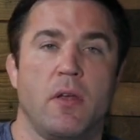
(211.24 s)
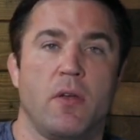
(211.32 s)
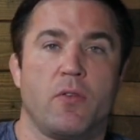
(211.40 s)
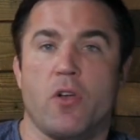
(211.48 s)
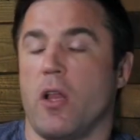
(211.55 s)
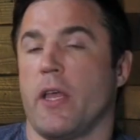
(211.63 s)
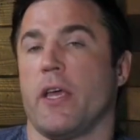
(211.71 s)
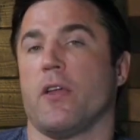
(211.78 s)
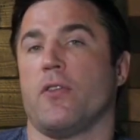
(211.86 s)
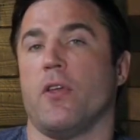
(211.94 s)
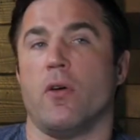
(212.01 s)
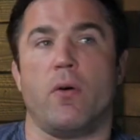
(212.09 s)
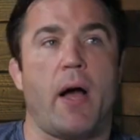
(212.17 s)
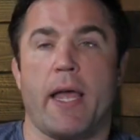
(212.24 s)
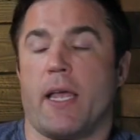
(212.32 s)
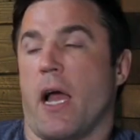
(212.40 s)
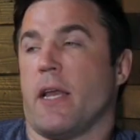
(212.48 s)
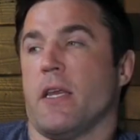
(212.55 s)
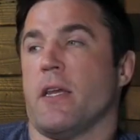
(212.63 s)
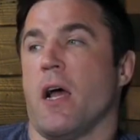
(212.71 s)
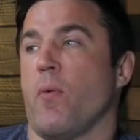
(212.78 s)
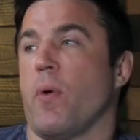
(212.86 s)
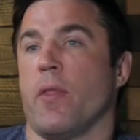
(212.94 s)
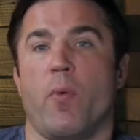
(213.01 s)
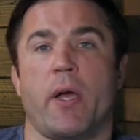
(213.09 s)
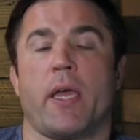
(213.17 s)
It's all he could do. I did not
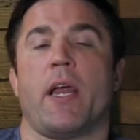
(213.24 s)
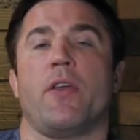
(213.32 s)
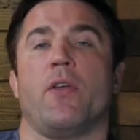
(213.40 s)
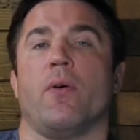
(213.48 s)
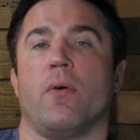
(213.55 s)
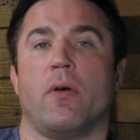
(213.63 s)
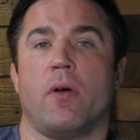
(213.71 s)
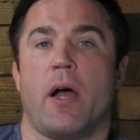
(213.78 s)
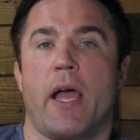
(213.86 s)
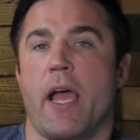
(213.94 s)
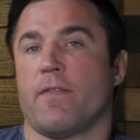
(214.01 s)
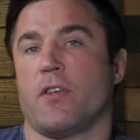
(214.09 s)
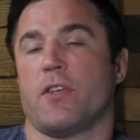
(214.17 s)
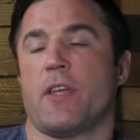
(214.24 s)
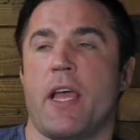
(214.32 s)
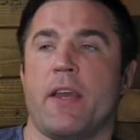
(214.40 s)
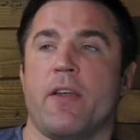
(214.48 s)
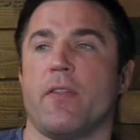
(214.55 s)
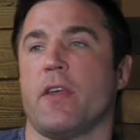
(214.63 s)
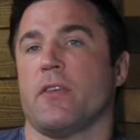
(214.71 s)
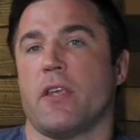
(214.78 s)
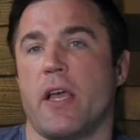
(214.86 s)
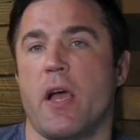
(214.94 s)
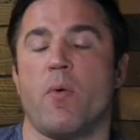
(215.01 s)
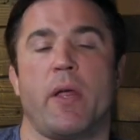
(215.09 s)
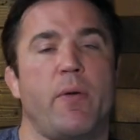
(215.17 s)
win. What can I do? I have to stand here. They
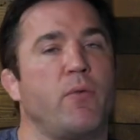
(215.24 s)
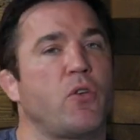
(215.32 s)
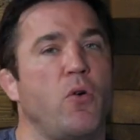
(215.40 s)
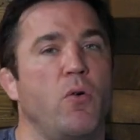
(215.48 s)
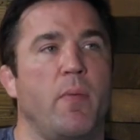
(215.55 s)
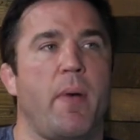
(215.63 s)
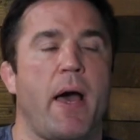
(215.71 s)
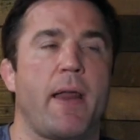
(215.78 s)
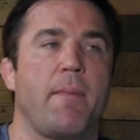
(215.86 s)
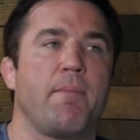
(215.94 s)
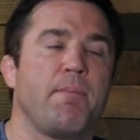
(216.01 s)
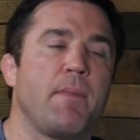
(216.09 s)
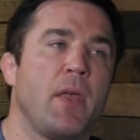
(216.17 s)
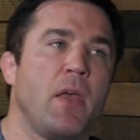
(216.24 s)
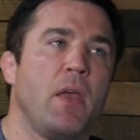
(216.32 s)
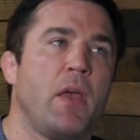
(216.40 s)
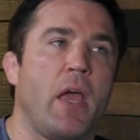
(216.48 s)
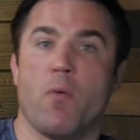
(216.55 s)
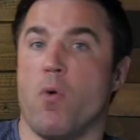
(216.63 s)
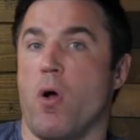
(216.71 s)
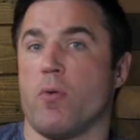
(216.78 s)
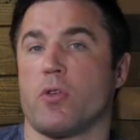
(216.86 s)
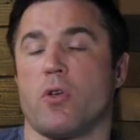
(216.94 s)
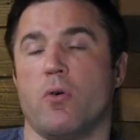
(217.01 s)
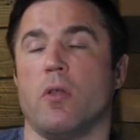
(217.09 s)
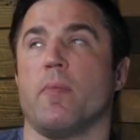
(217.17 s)
say, well, he was cool about it. And Roy
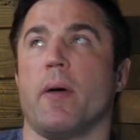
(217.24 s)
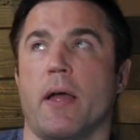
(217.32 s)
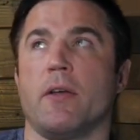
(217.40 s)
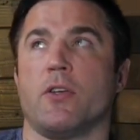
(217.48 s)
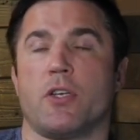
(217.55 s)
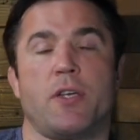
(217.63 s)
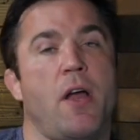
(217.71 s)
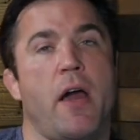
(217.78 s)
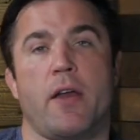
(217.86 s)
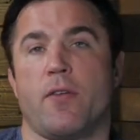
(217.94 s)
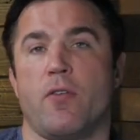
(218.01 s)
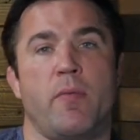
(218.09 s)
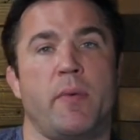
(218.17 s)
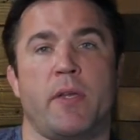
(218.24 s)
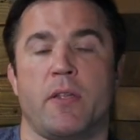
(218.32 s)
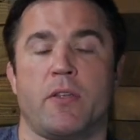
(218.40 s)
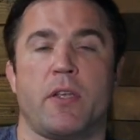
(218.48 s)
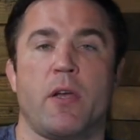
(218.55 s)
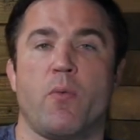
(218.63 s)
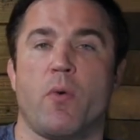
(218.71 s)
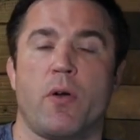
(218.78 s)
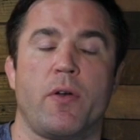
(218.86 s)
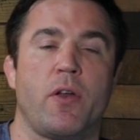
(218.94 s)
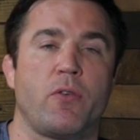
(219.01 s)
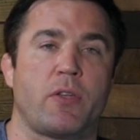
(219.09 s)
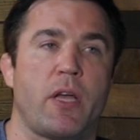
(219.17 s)
was cool about it and just nodded to him and didn't say a
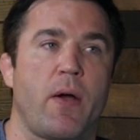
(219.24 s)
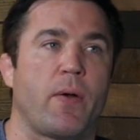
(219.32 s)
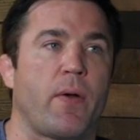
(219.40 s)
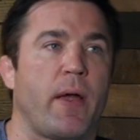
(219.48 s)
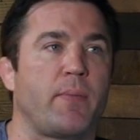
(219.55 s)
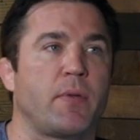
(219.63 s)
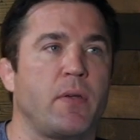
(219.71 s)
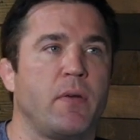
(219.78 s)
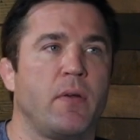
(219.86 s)
word. No sour grapes.